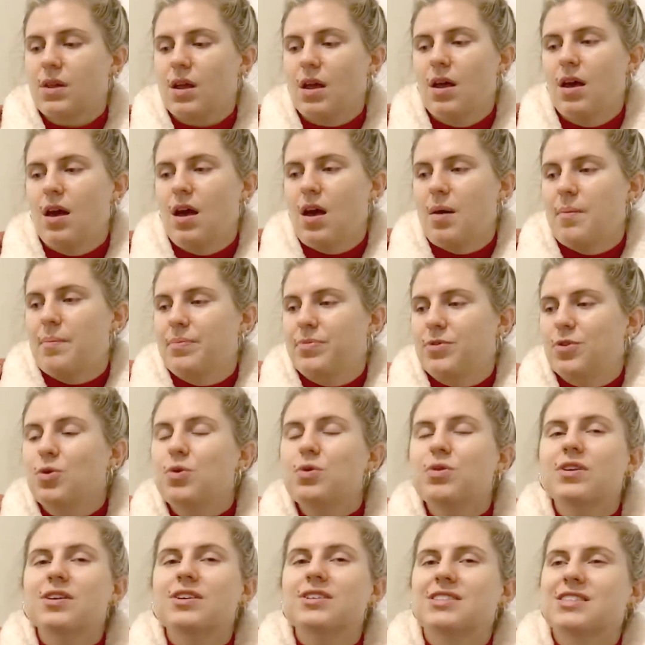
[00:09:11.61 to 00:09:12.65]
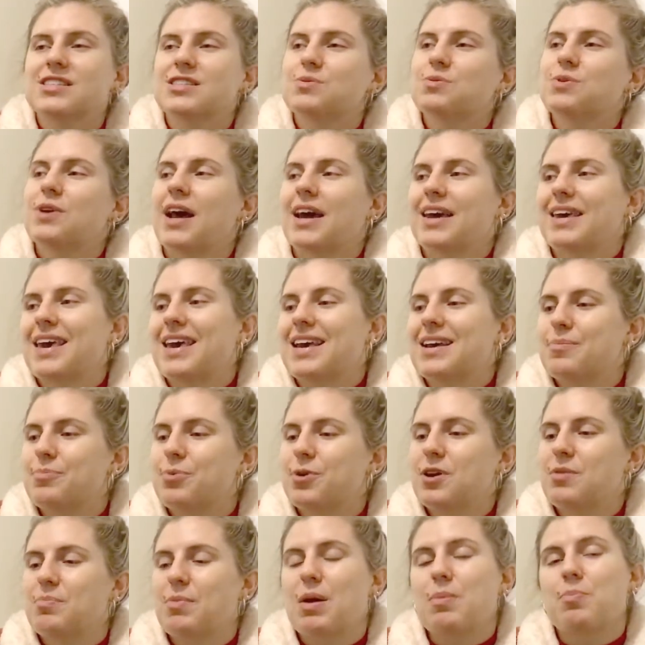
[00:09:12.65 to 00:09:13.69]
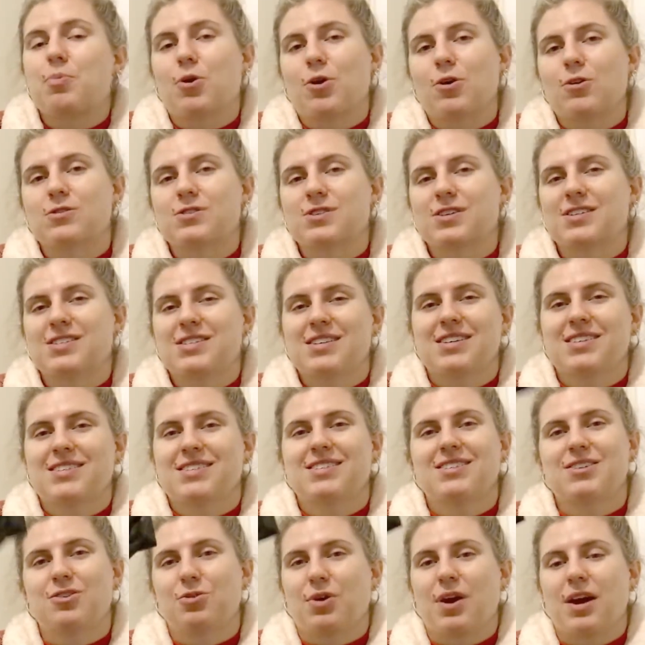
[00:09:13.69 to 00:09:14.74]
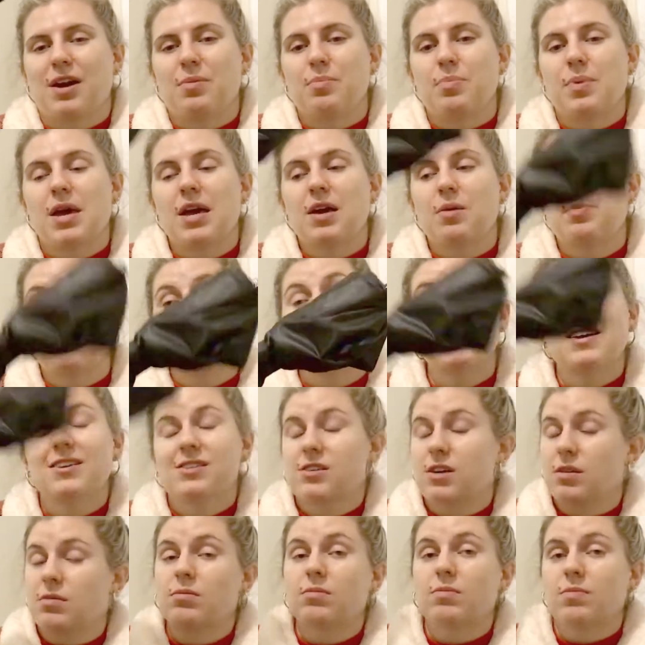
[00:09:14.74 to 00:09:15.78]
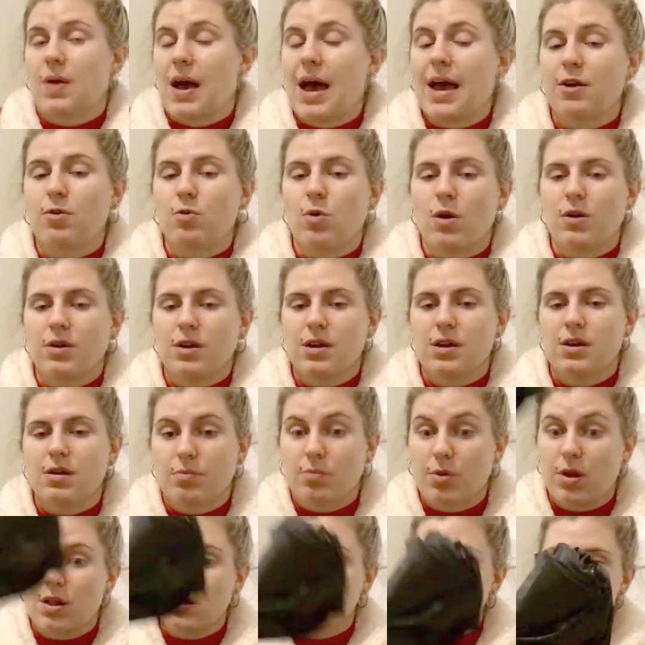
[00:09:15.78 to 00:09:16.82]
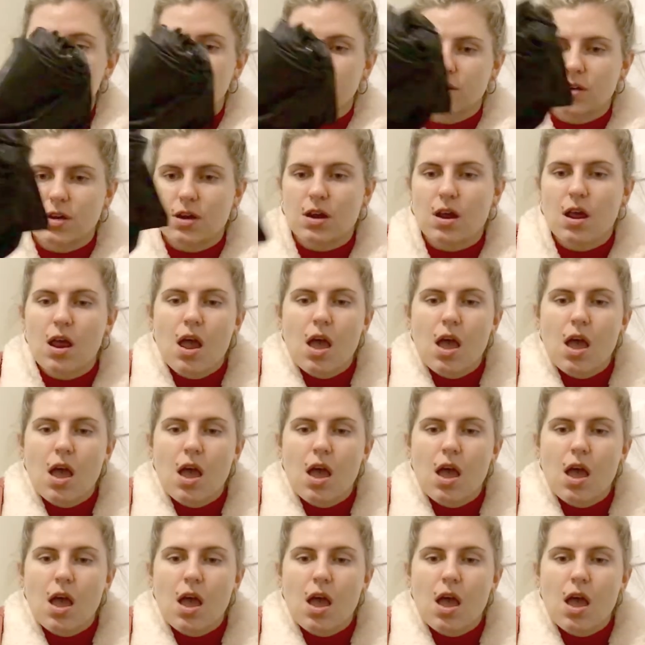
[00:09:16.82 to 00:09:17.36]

the only thing is this one, I can't put it in my purse because it's, kind of big, but it is a high quality umbrella, so that's good.